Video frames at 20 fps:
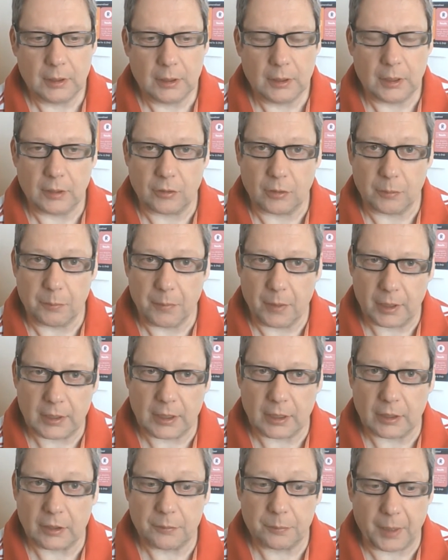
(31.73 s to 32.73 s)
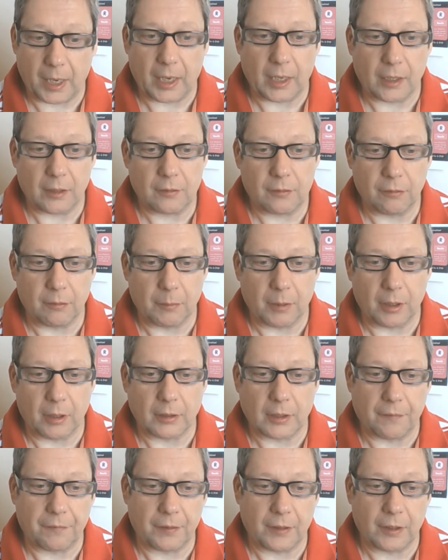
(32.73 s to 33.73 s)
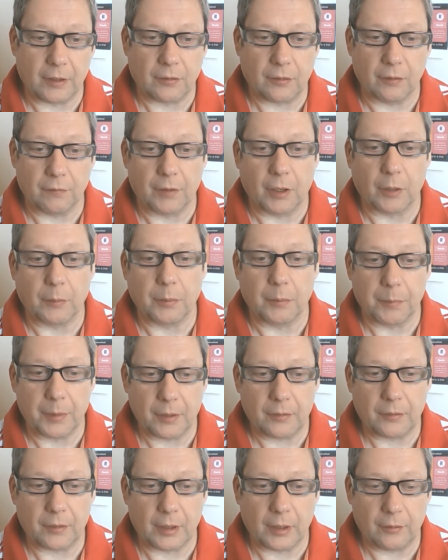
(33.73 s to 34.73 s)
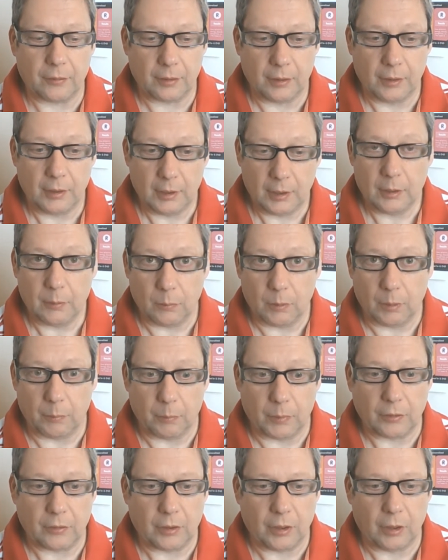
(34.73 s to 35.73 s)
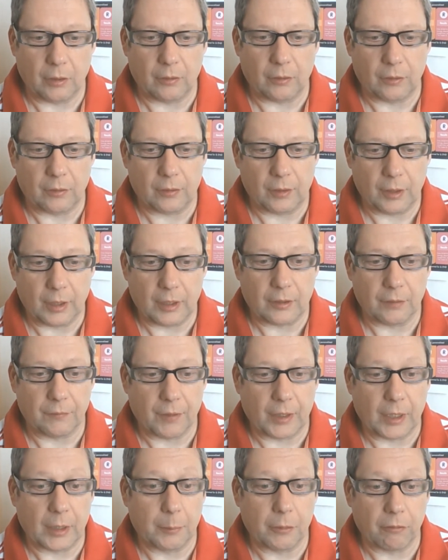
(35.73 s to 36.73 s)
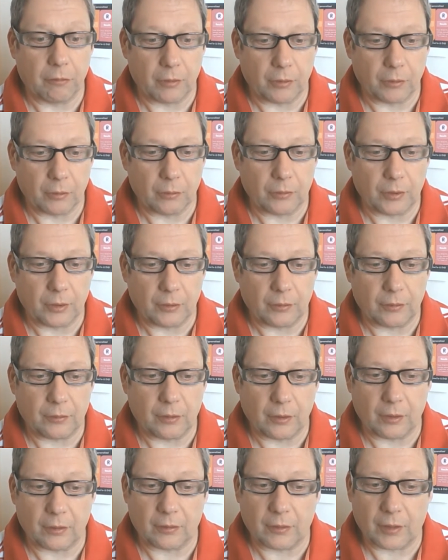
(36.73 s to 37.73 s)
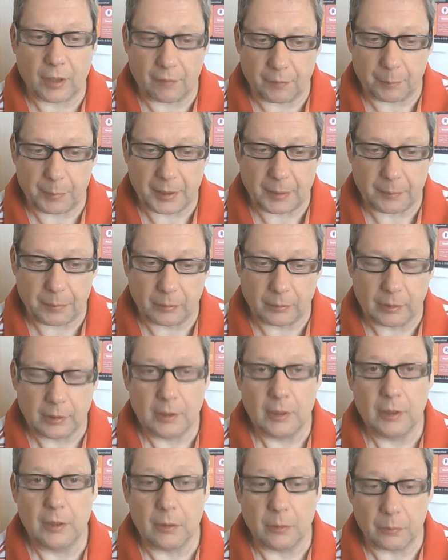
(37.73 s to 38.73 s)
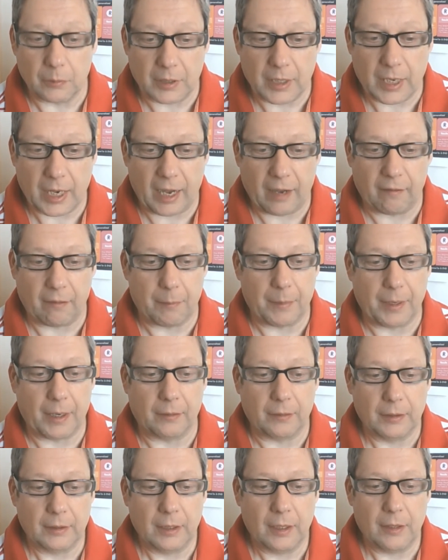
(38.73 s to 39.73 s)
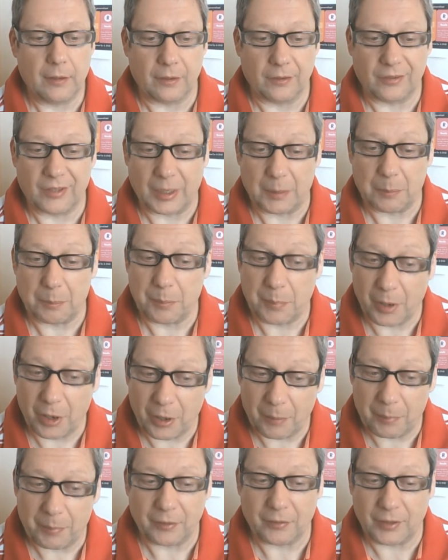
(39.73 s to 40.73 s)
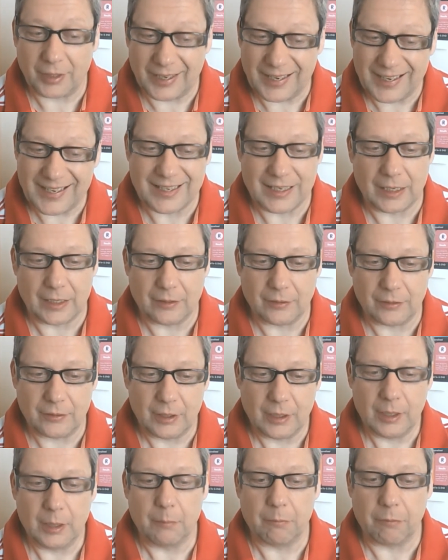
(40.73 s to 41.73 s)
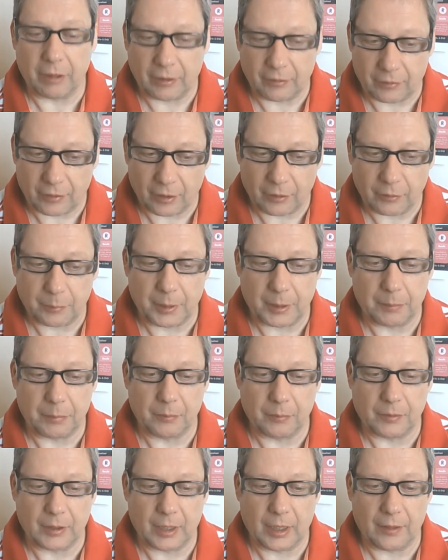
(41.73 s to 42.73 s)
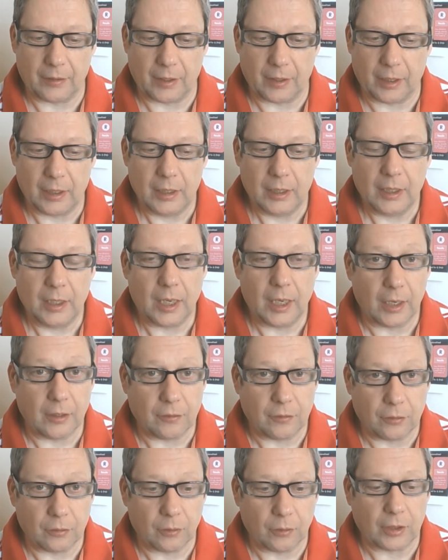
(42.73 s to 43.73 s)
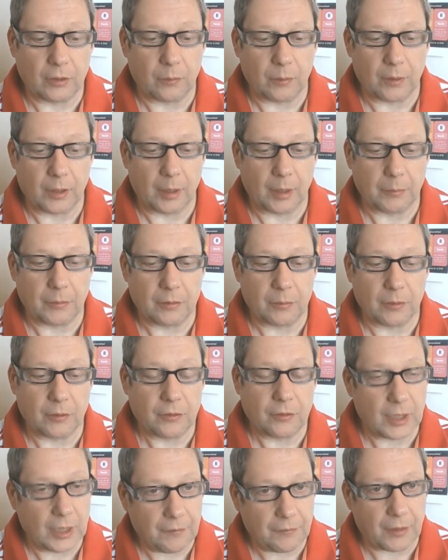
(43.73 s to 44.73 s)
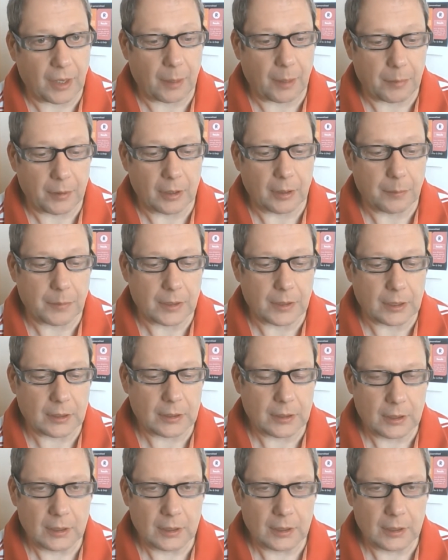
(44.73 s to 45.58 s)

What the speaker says: As you might expect from our definition of open business, one which uses its available resources to discover people who care about the same purpose it does, brings those people together and joins with them to achieve that purpose,